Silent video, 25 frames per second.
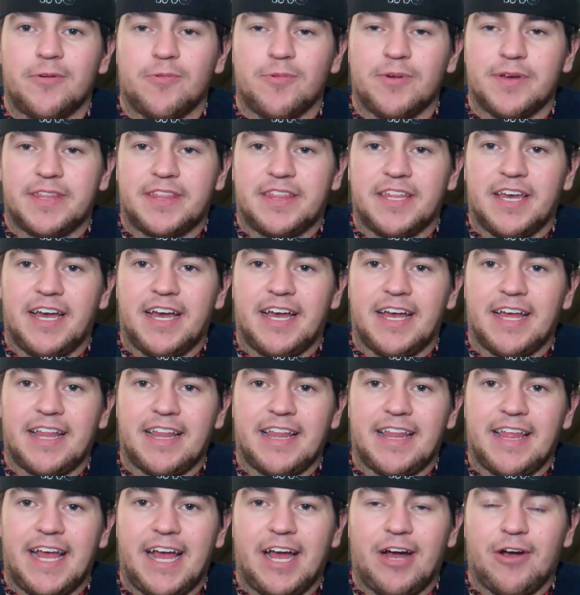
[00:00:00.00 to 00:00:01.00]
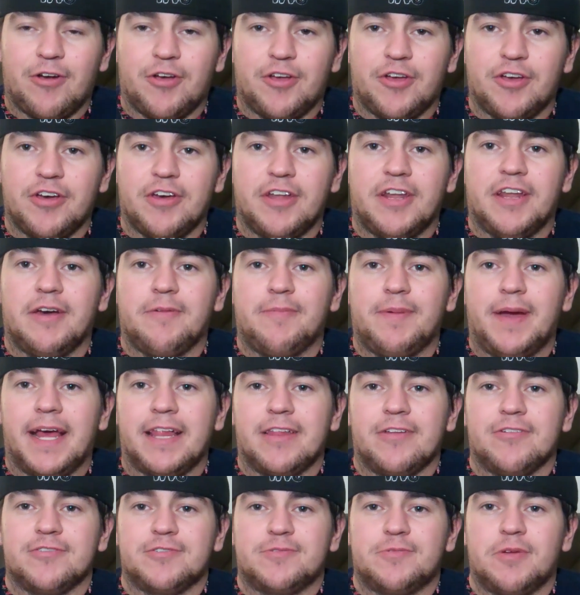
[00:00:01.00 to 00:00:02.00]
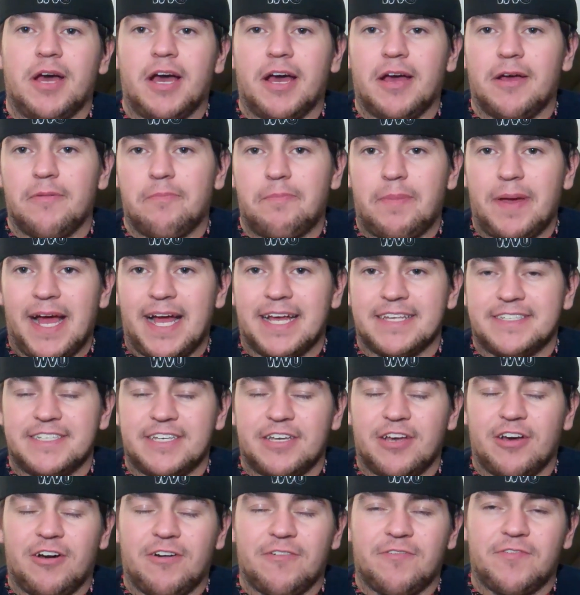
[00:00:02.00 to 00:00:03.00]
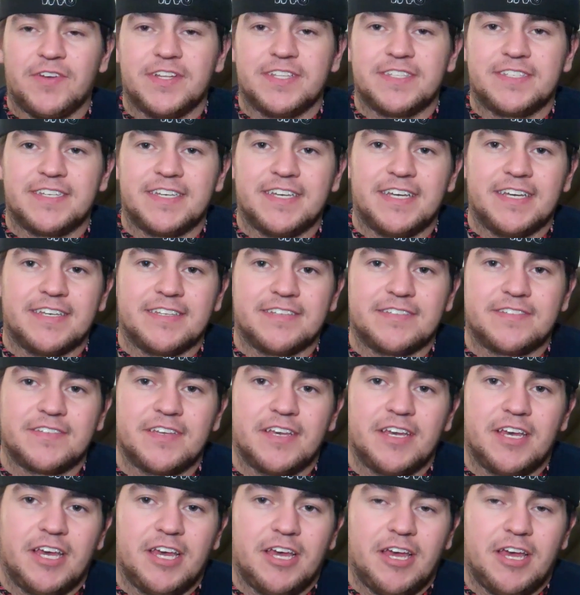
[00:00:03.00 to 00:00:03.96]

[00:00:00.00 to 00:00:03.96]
with how good Baylor's passing offense is.